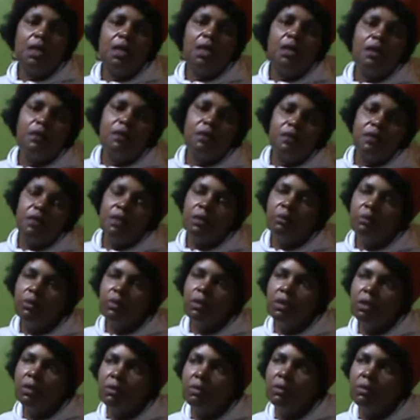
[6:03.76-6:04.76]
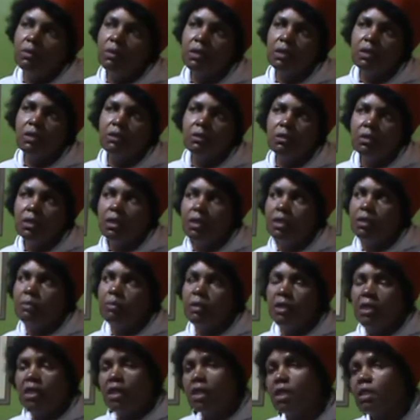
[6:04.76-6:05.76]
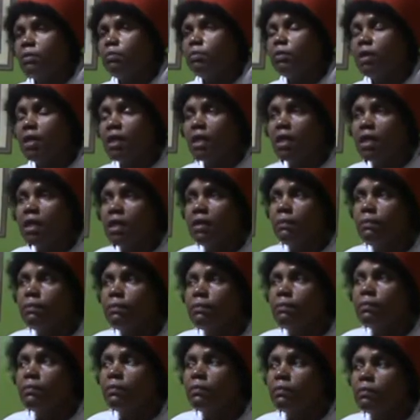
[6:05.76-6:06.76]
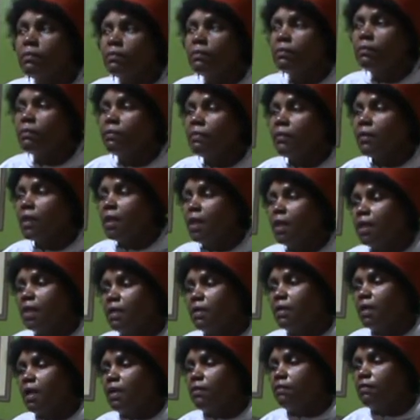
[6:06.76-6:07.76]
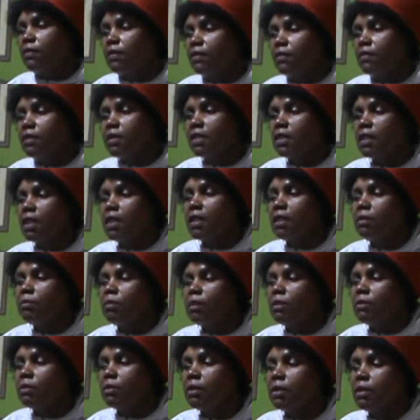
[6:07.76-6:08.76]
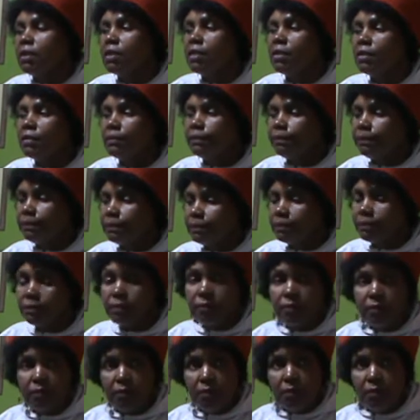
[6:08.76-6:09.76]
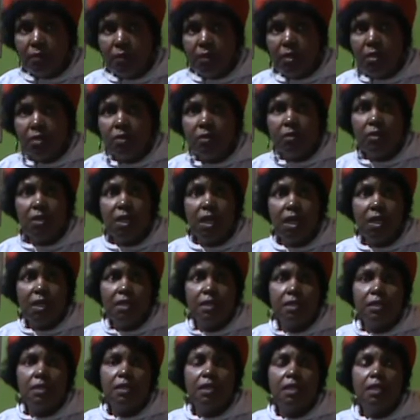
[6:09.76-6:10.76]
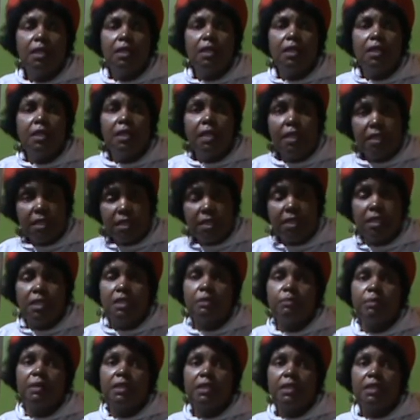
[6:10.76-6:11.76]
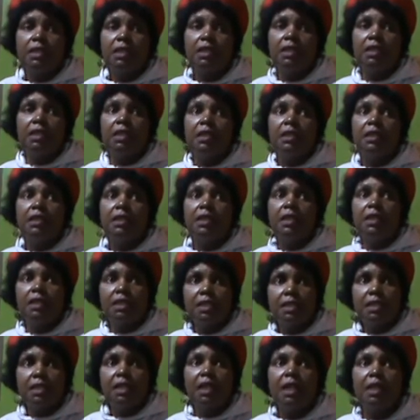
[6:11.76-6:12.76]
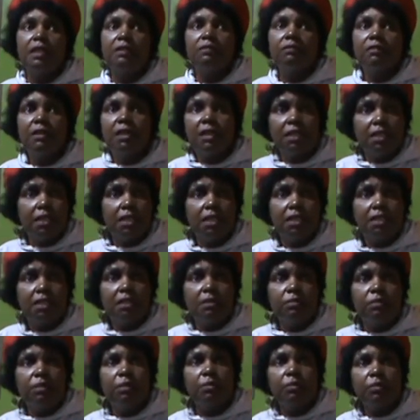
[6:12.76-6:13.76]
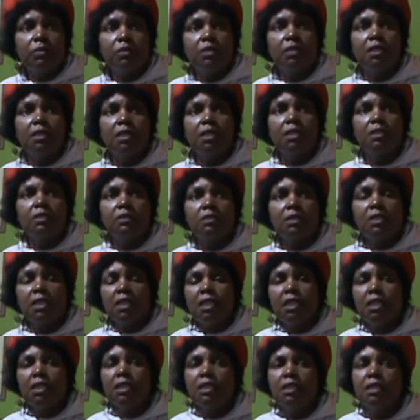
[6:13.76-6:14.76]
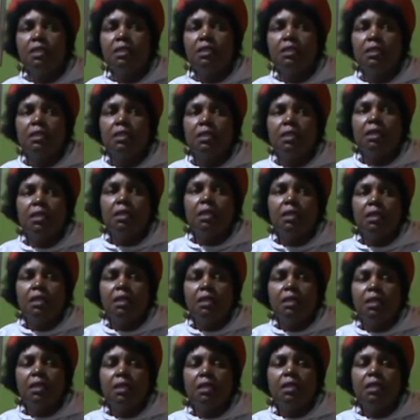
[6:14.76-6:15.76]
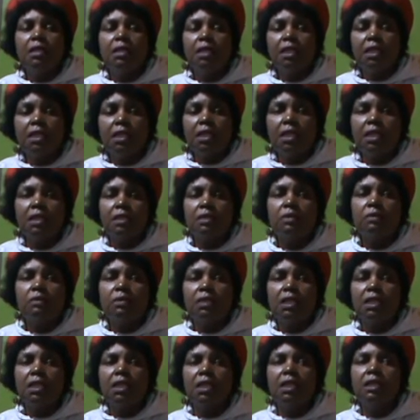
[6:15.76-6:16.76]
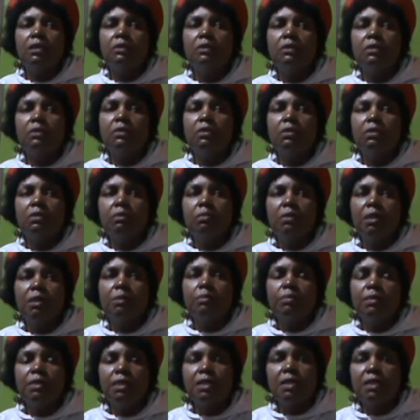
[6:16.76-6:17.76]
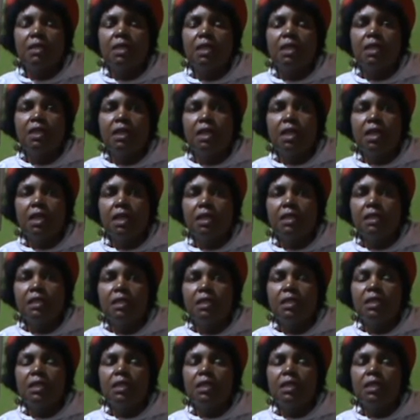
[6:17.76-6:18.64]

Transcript: uh, somebody who did not respect that beggar, and I felt sad about it so guys let's respect the less advantaged people in the society and let us know that they are also human beings like us